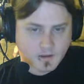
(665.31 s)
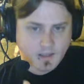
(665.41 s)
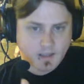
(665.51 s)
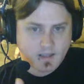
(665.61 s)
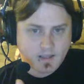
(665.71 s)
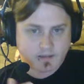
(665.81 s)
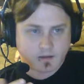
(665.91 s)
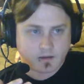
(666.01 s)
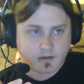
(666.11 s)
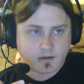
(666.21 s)

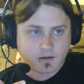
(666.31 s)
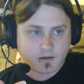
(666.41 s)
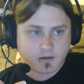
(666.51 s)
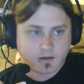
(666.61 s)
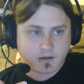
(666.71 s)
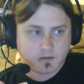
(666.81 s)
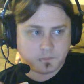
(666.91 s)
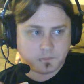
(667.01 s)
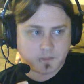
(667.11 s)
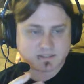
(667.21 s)
and
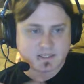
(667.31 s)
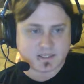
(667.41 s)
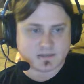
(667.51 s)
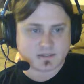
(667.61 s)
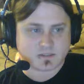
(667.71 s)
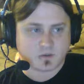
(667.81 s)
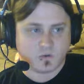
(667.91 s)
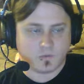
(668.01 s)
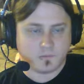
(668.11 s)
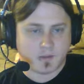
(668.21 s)
that's to get this
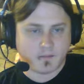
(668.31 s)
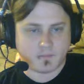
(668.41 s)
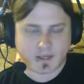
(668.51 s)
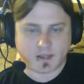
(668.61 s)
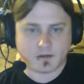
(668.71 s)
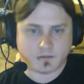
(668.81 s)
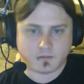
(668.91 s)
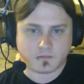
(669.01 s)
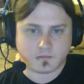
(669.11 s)
whole Bubble Man